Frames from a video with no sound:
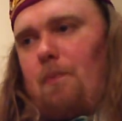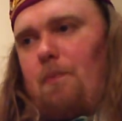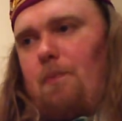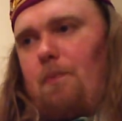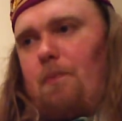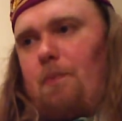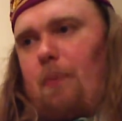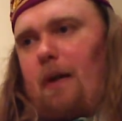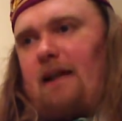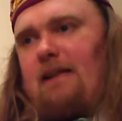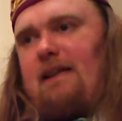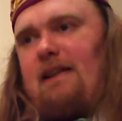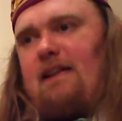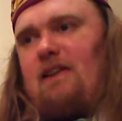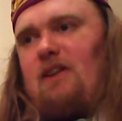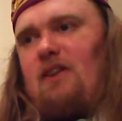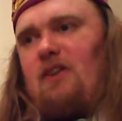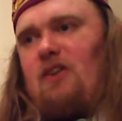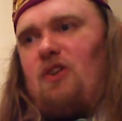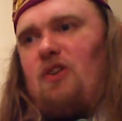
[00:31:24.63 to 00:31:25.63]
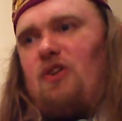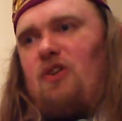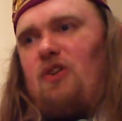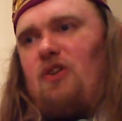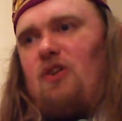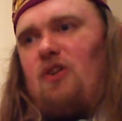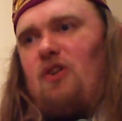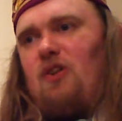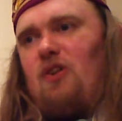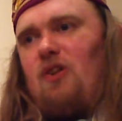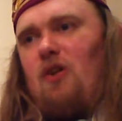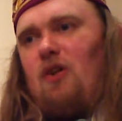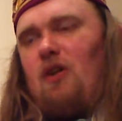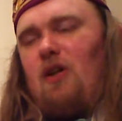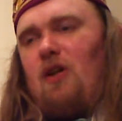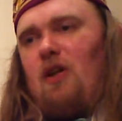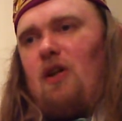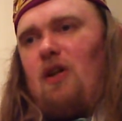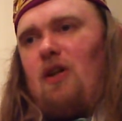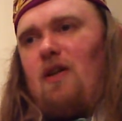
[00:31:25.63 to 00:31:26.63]
practices
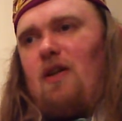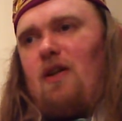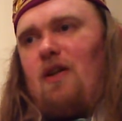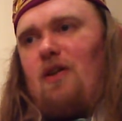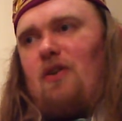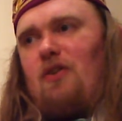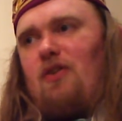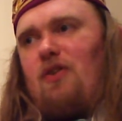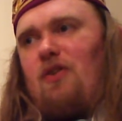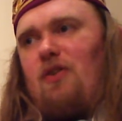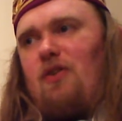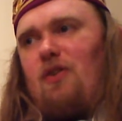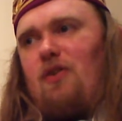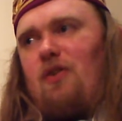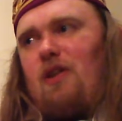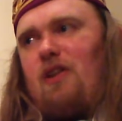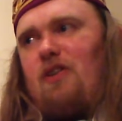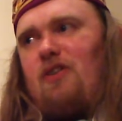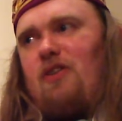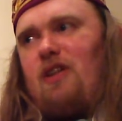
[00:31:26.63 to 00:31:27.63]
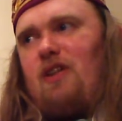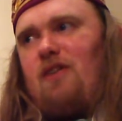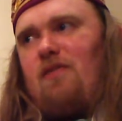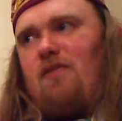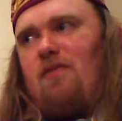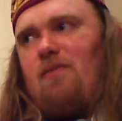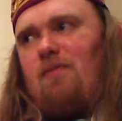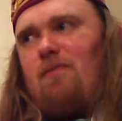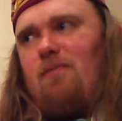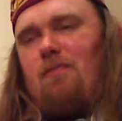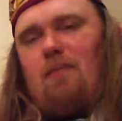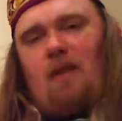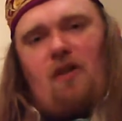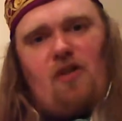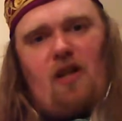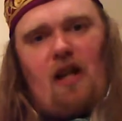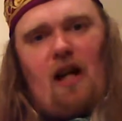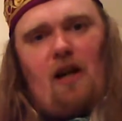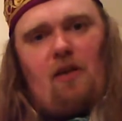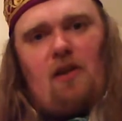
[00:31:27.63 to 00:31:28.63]
that Christian
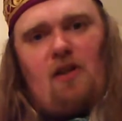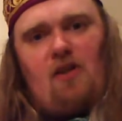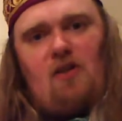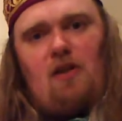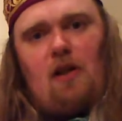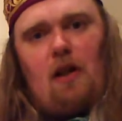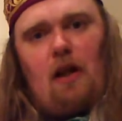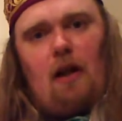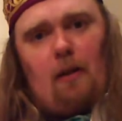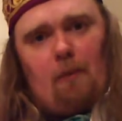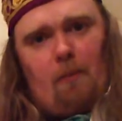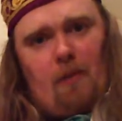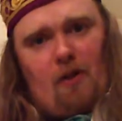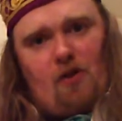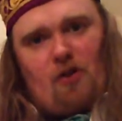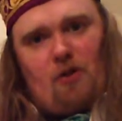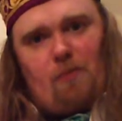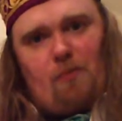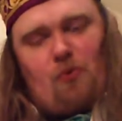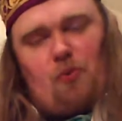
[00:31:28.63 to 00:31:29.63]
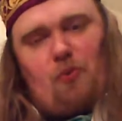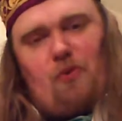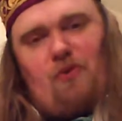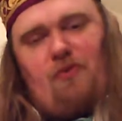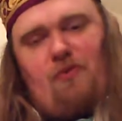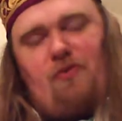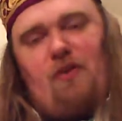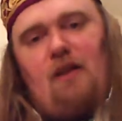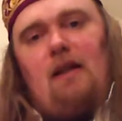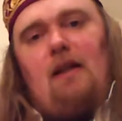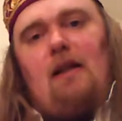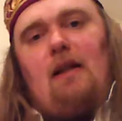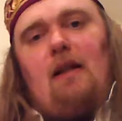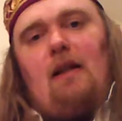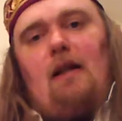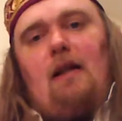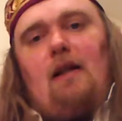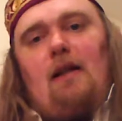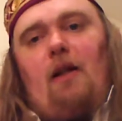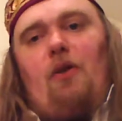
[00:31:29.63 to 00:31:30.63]
missionaries and bishops would have
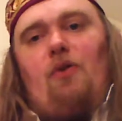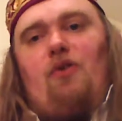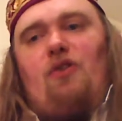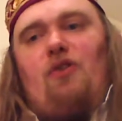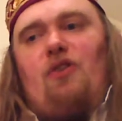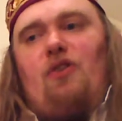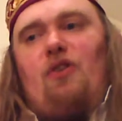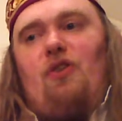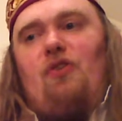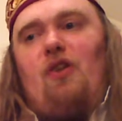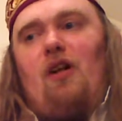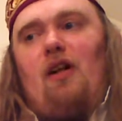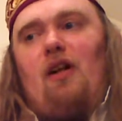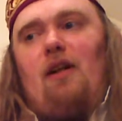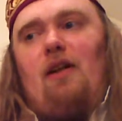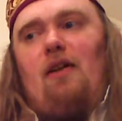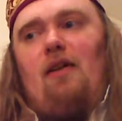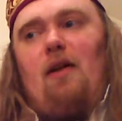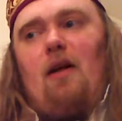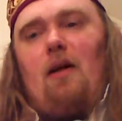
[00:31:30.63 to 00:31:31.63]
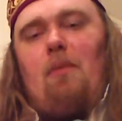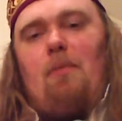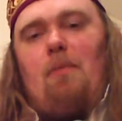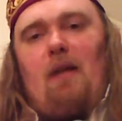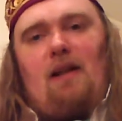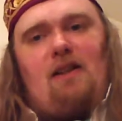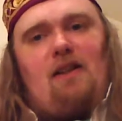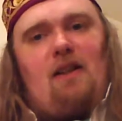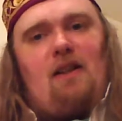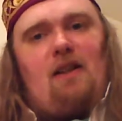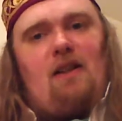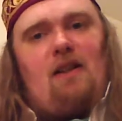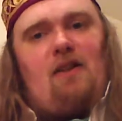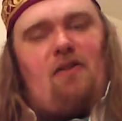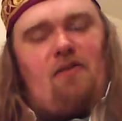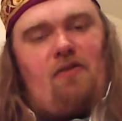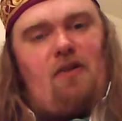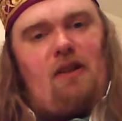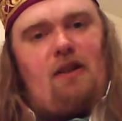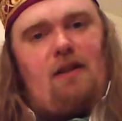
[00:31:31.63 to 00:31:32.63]
used to try and better
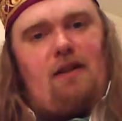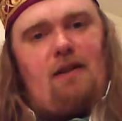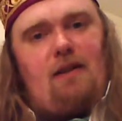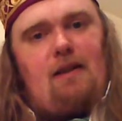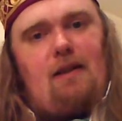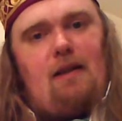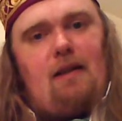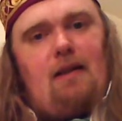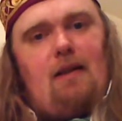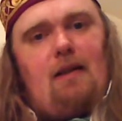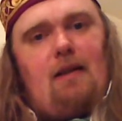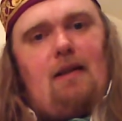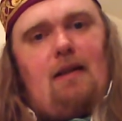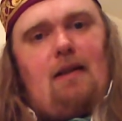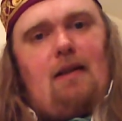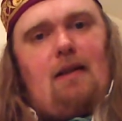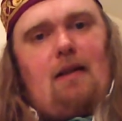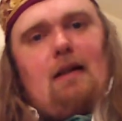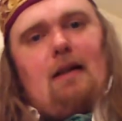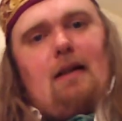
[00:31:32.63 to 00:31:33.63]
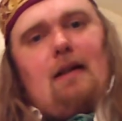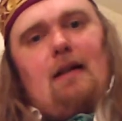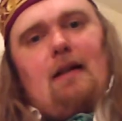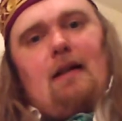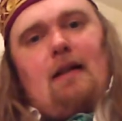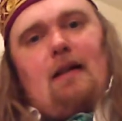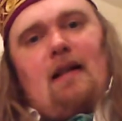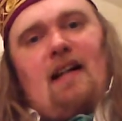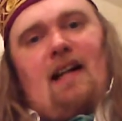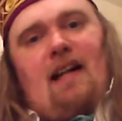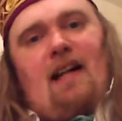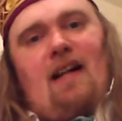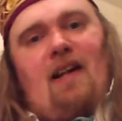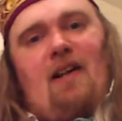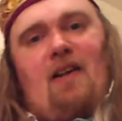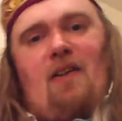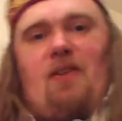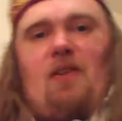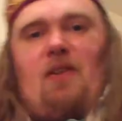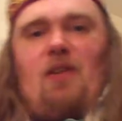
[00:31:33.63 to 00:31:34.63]
convert
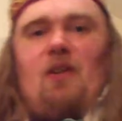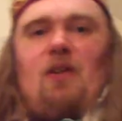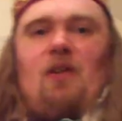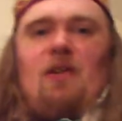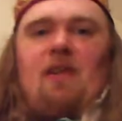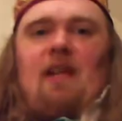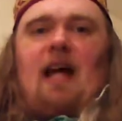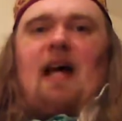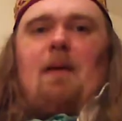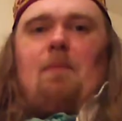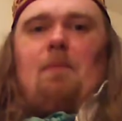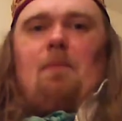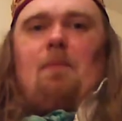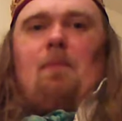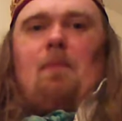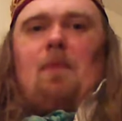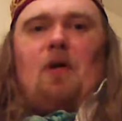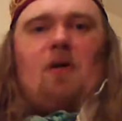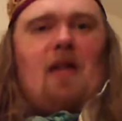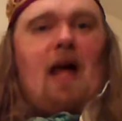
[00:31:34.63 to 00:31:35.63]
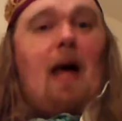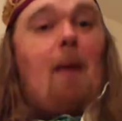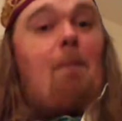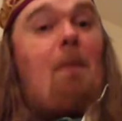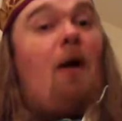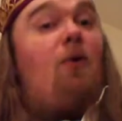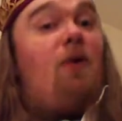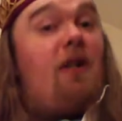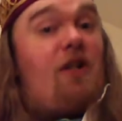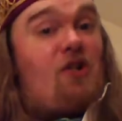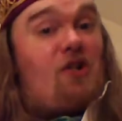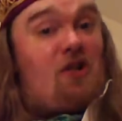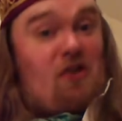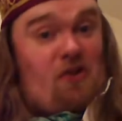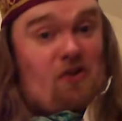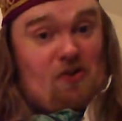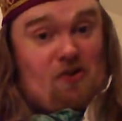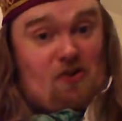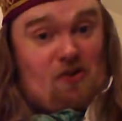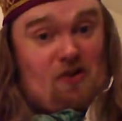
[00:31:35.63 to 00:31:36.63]
their
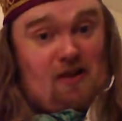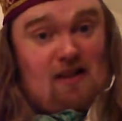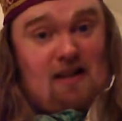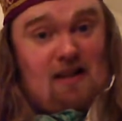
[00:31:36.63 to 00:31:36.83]
parishioners,